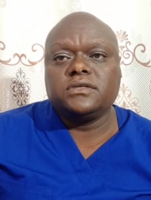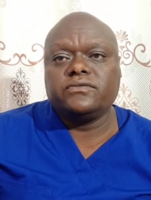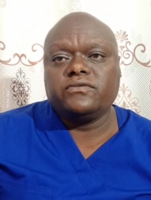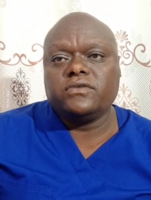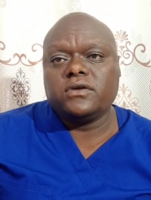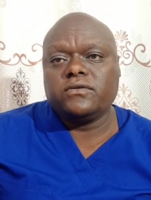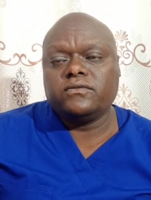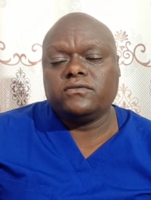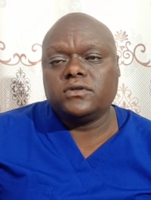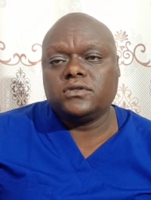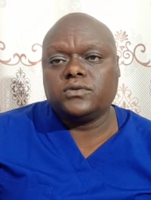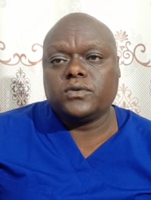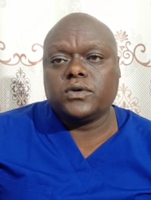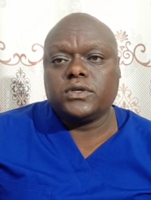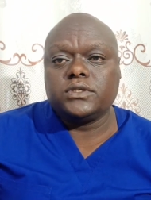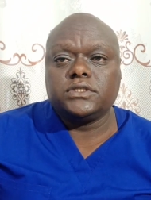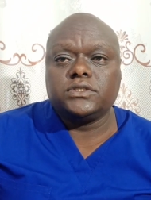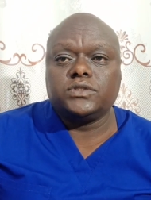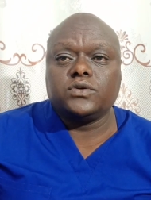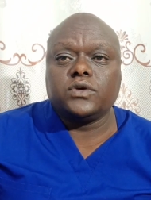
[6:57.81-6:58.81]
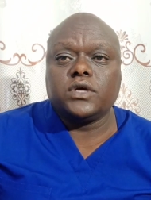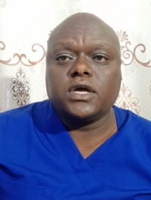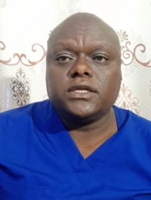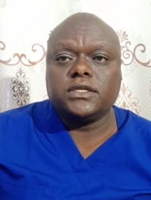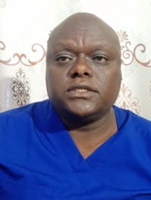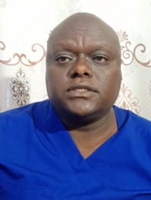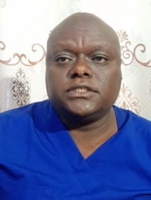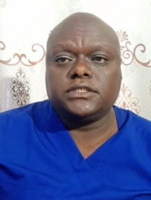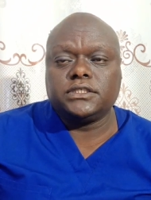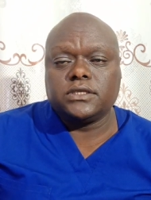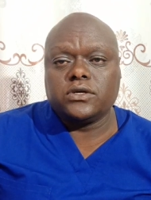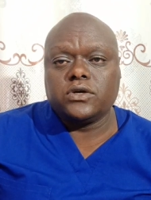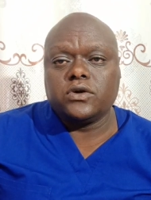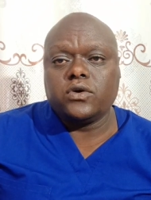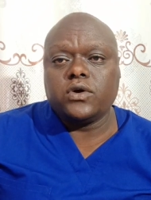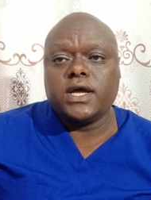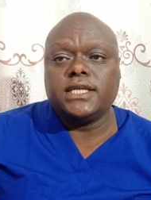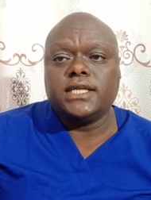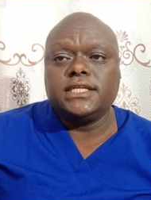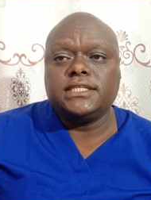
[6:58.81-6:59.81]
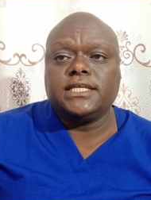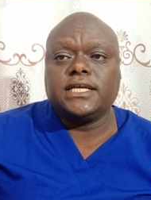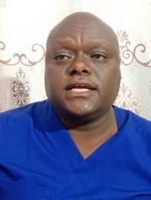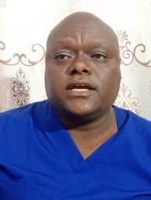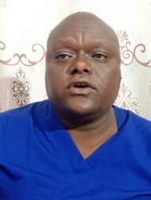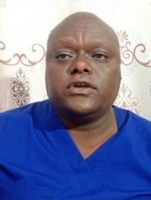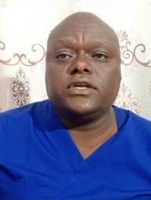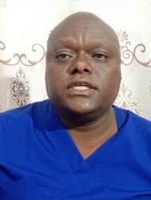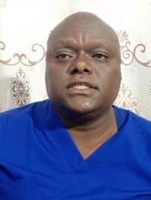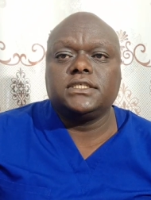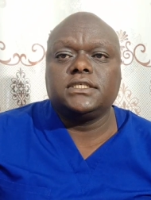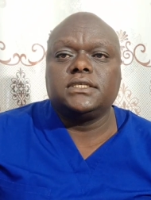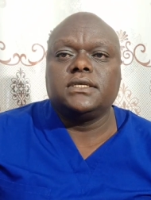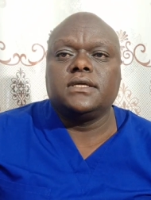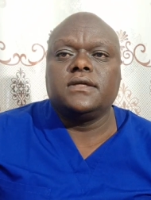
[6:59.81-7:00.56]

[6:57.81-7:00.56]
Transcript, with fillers: If you have not watched it, you can go and check on it.